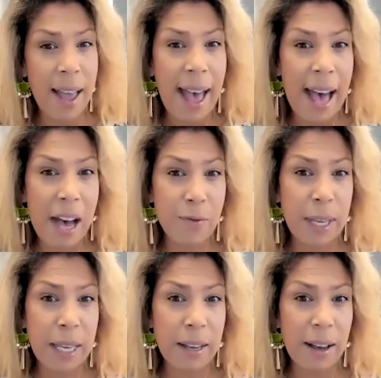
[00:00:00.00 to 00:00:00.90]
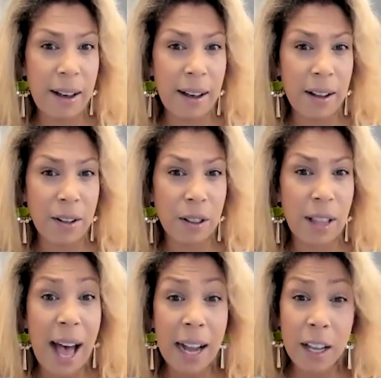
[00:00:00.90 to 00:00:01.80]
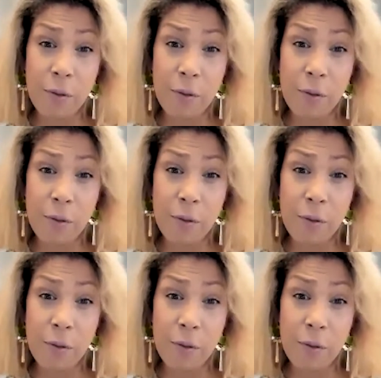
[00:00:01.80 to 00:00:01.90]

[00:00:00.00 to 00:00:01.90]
having a lack of